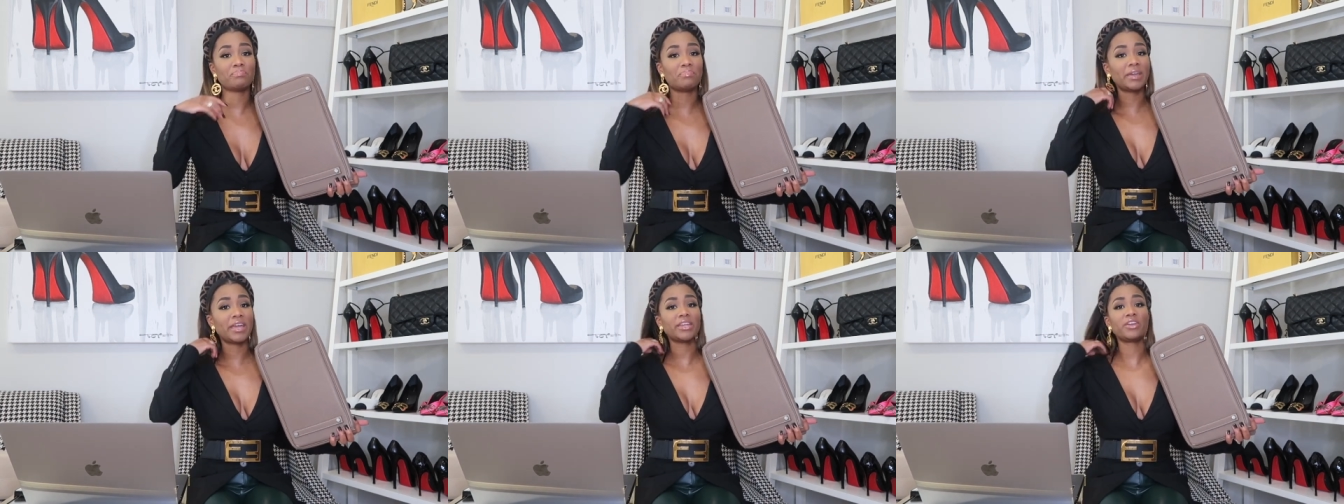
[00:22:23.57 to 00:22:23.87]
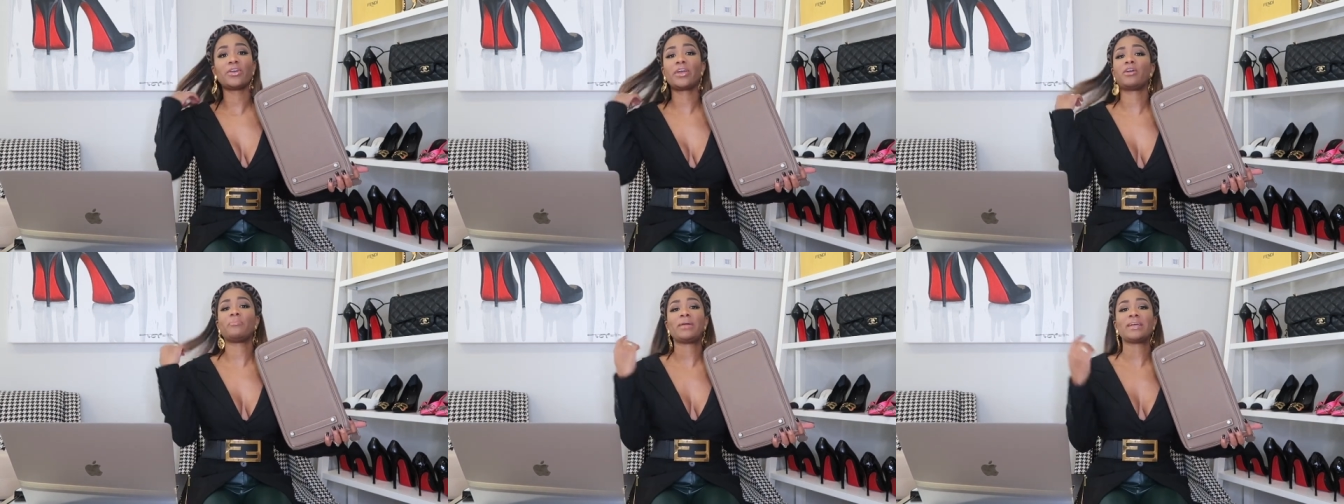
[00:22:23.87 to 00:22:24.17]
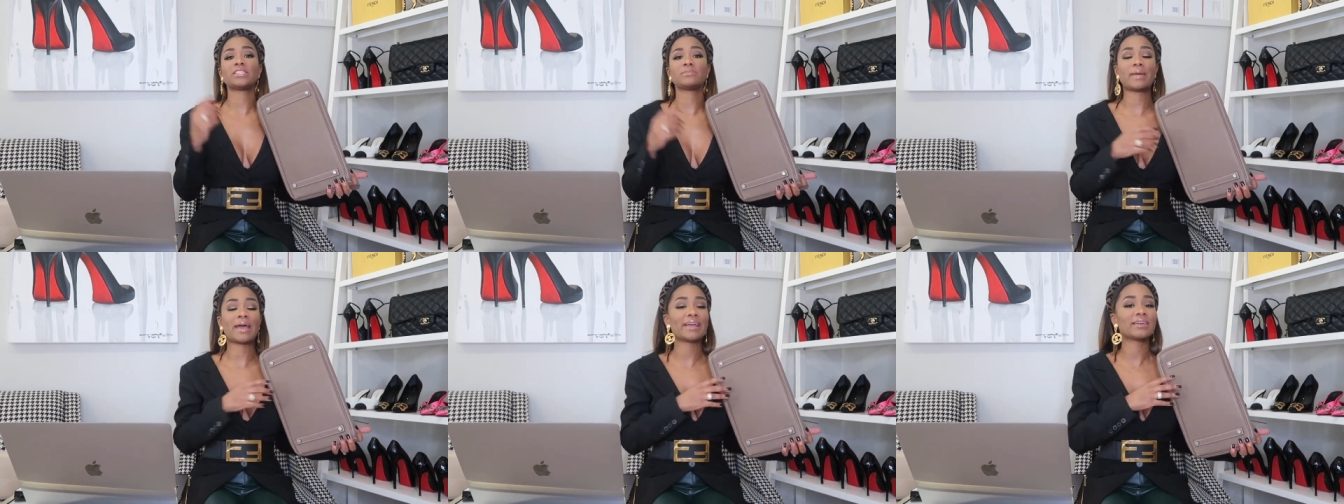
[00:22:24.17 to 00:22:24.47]
Get your
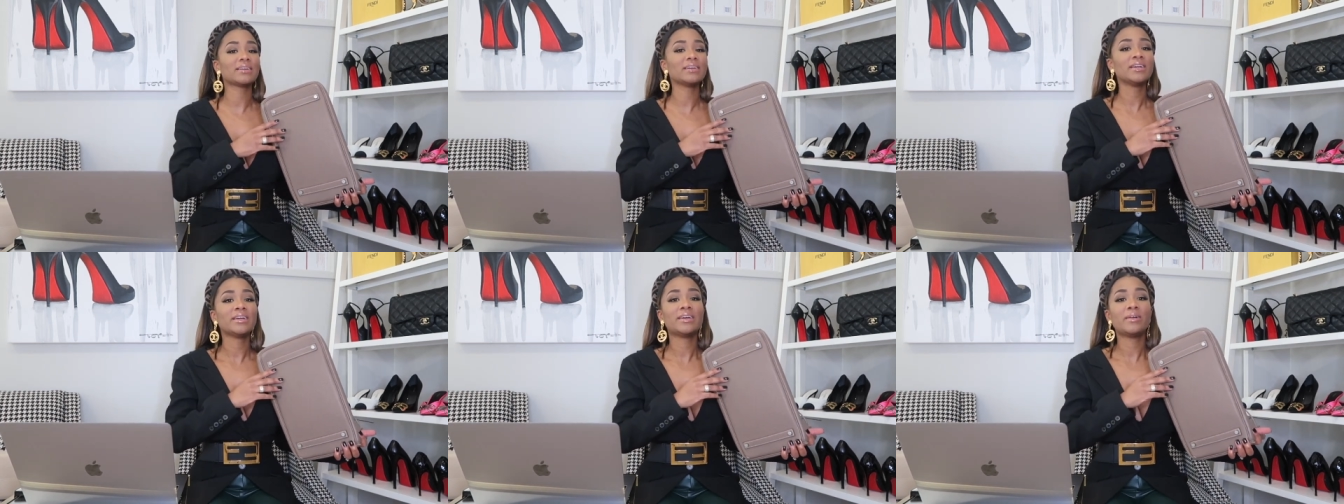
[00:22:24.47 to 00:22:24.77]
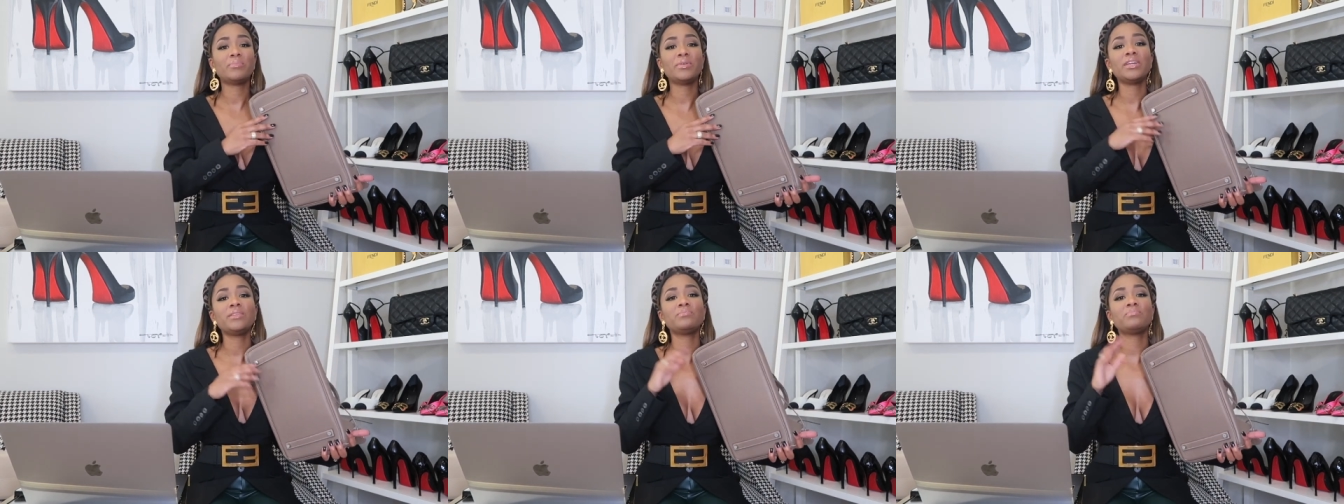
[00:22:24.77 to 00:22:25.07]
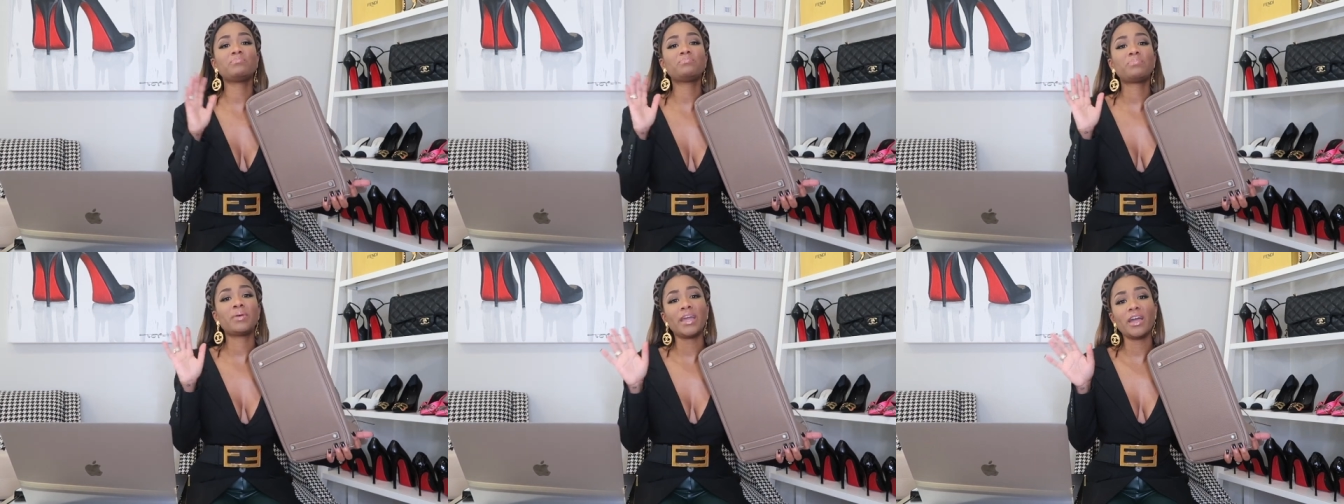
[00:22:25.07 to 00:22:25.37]
Hermes bag. I
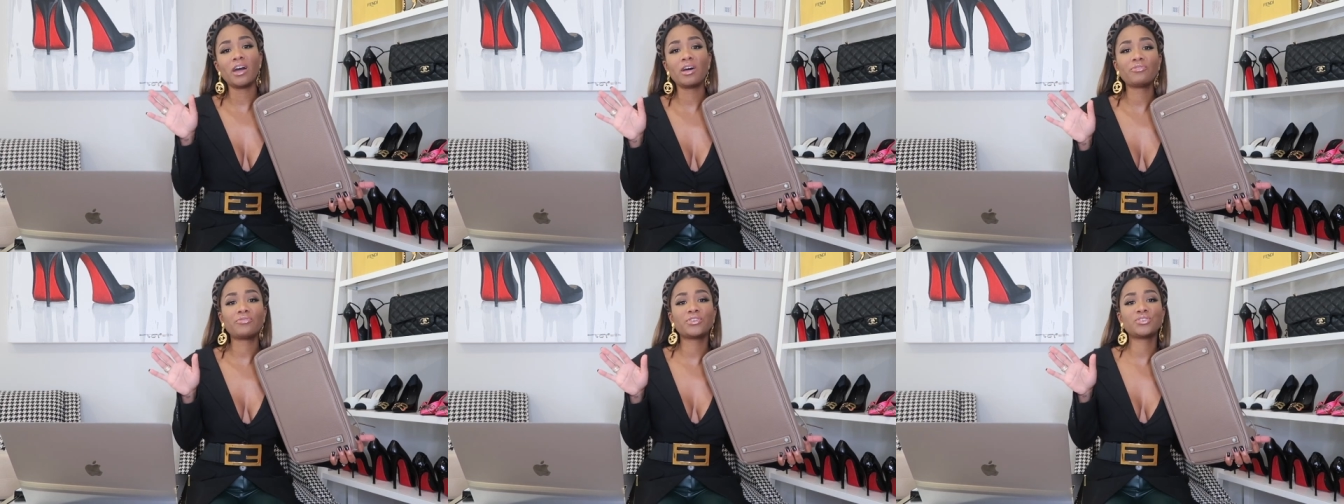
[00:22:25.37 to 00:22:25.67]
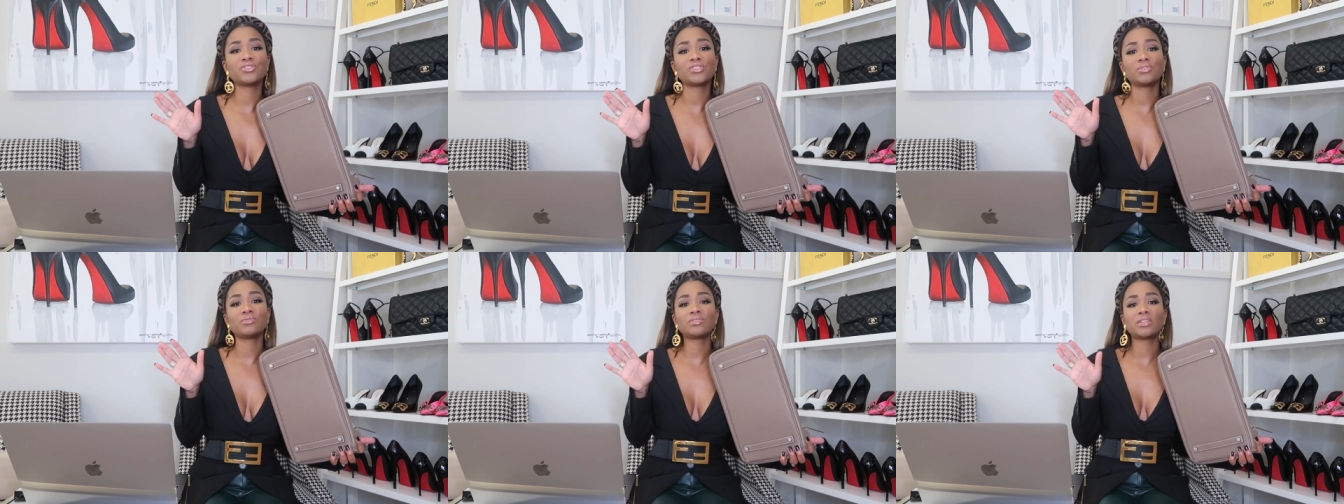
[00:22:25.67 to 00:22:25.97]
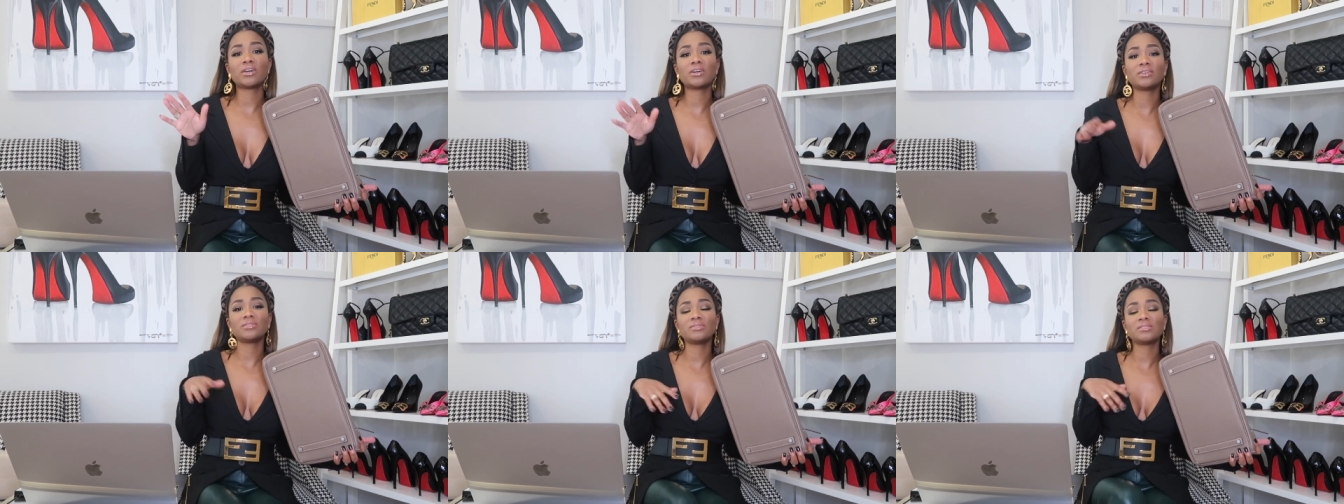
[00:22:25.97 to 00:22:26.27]
mean, pay off your student
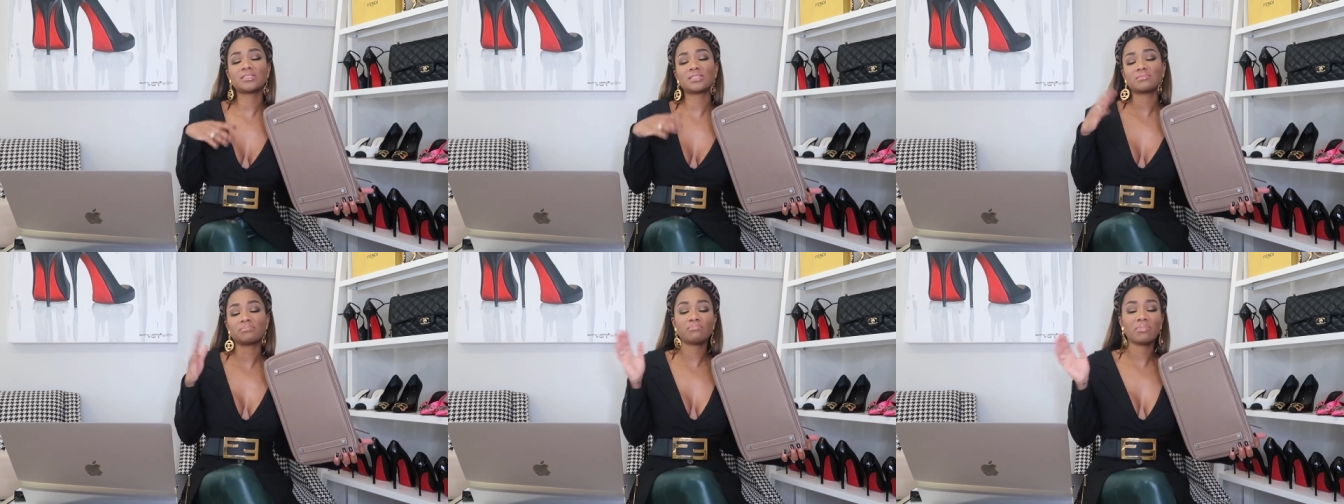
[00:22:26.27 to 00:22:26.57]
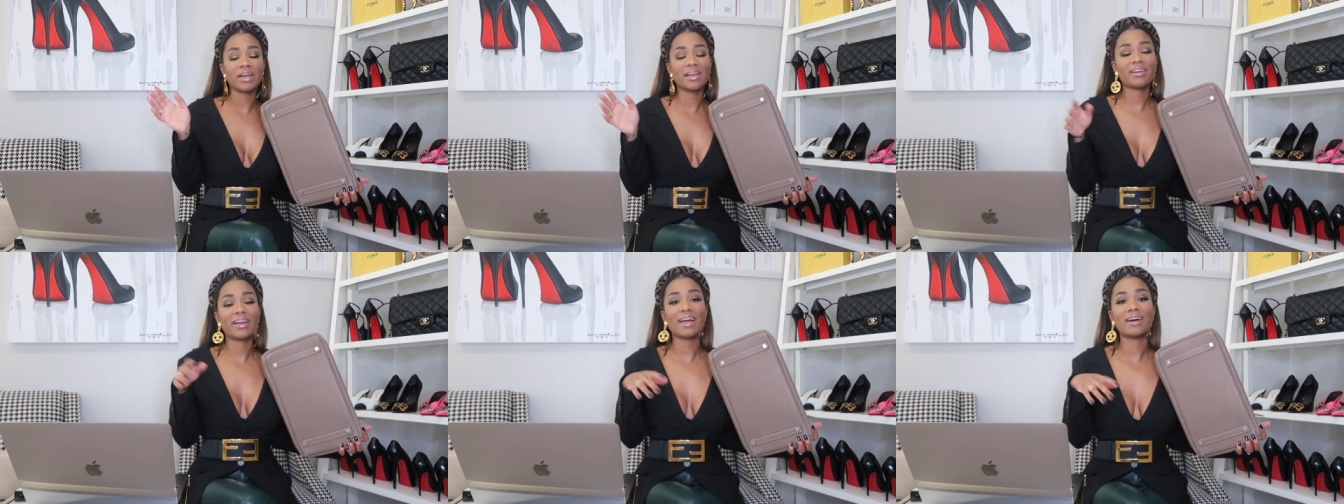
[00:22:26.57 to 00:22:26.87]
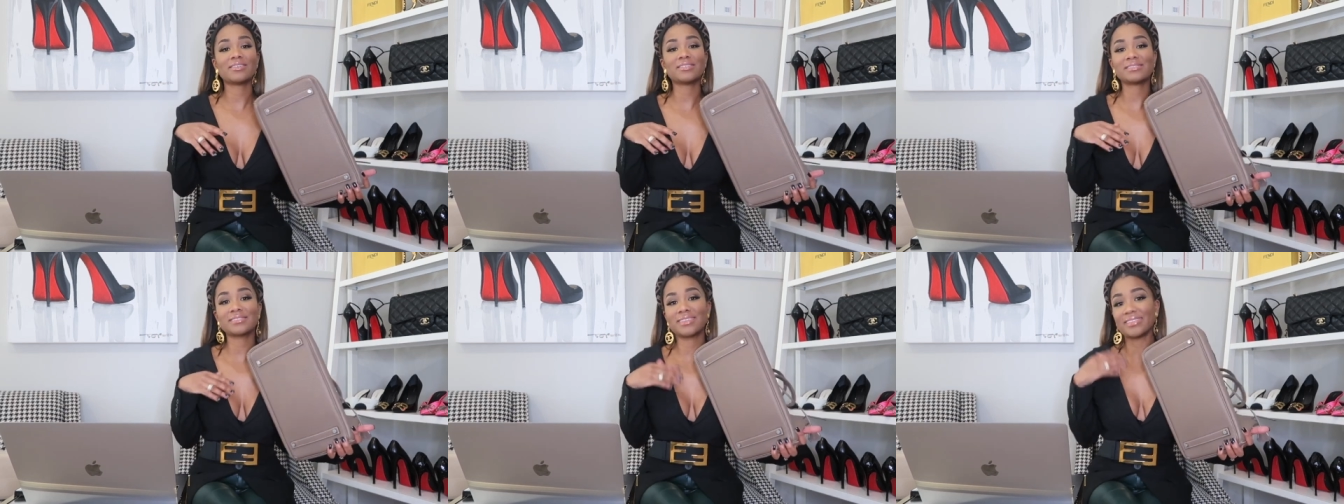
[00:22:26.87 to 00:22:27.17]
loans, buy your house,